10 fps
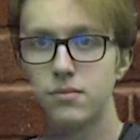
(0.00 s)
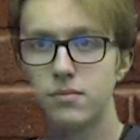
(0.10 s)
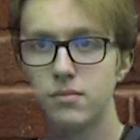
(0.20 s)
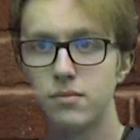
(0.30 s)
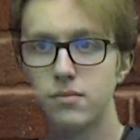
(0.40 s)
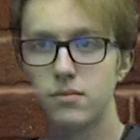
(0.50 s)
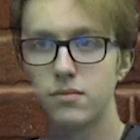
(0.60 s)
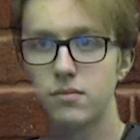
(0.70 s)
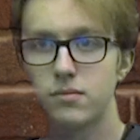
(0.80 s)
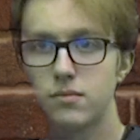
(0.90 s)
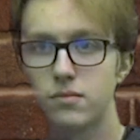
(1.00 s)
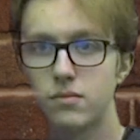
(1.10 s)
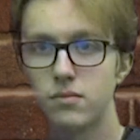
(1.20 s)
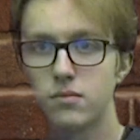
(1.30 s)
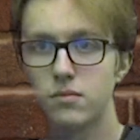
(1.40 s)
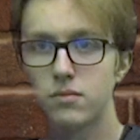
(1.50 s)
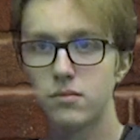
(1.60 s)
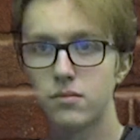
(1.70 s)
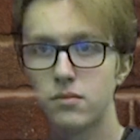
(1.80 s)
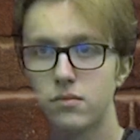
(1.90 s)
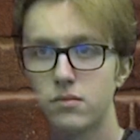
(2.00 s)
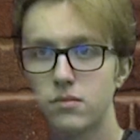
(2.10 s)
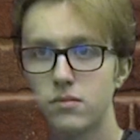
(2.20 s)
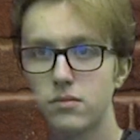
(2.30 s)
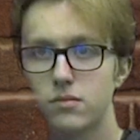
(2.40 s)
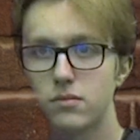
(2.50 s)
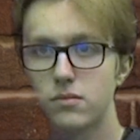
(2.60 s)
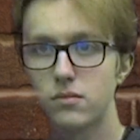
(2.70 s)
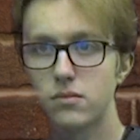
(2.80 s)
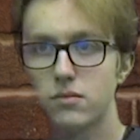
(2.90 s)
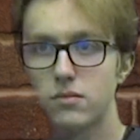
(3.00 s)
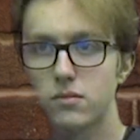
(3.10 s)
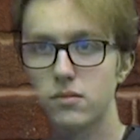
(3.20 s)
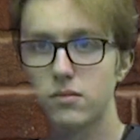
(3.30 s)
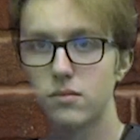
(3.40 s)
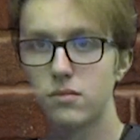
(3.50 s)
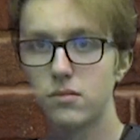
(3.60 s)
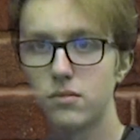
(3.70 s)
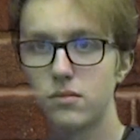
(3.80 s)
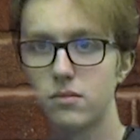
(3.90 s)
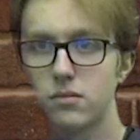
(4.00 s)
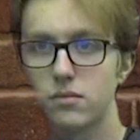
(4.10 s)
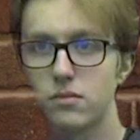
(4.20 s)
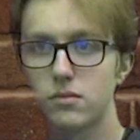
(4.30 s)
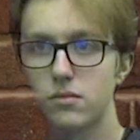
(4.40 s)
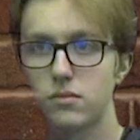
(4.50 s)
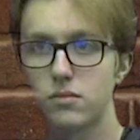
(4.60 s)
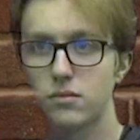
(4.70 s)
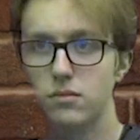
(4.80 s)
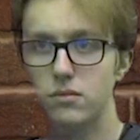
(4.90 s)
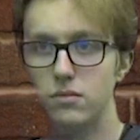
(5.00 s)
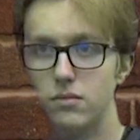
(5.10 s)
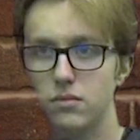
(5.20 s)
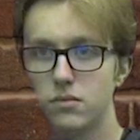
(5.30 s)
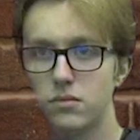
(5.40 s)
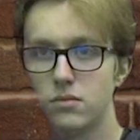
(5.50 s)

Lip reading: The person shown says nothing.